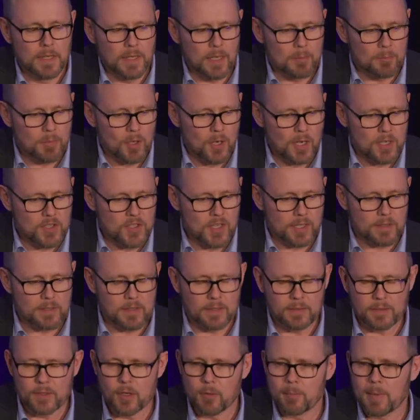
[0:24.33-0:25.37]
a project
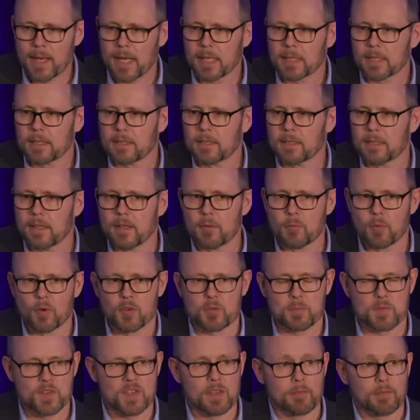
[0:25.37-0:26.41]
in Quebec, uh, more
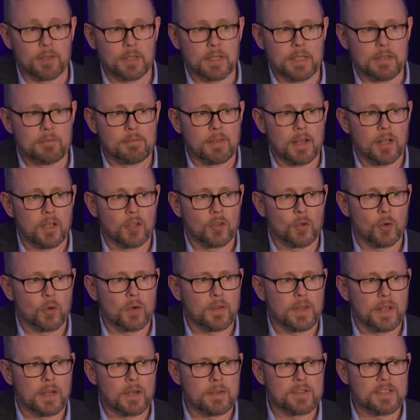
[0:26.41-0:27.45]
specifically in Val d'Or,
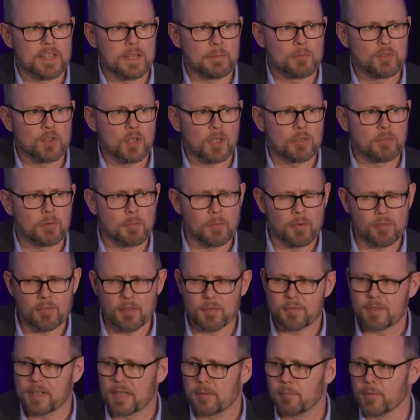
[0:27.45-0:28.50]
that our team took from a
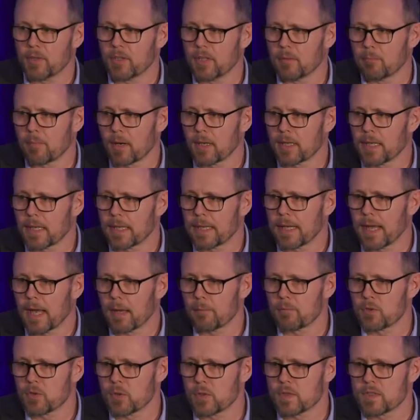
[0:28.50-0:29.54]
fifteen million market
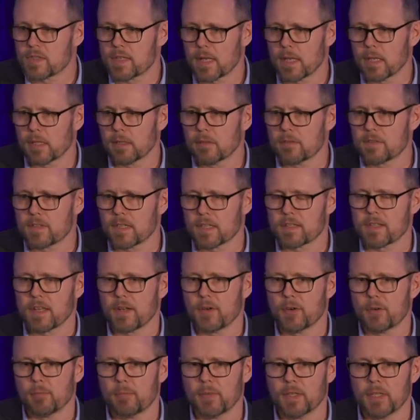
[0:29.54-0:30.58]
cap to a sale of six
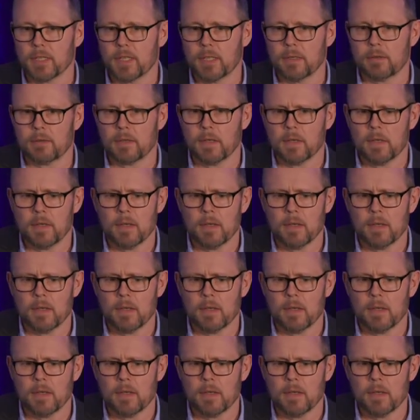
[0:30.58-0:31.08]
hundred million